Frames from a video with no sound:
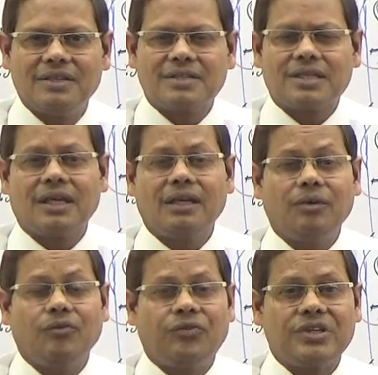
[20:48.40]
See,
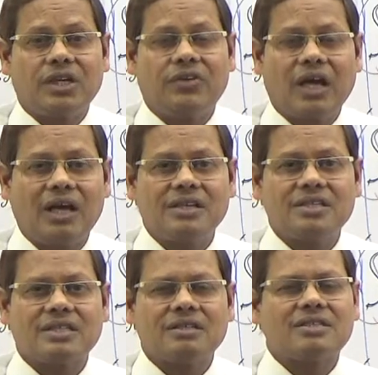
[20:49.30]
Vijayawada
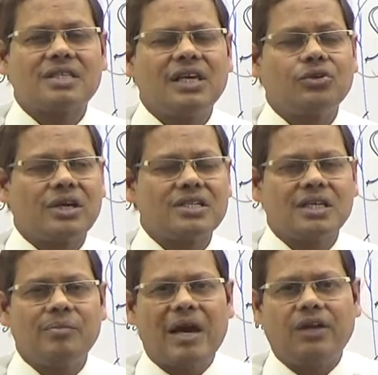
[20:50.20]
is, say, you can
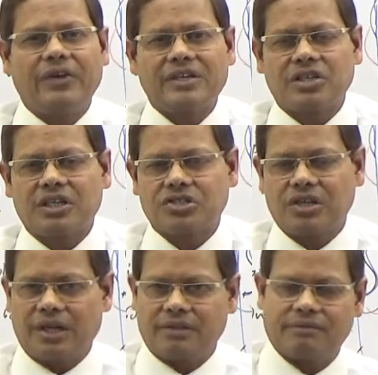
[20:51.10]
say manufacturing state.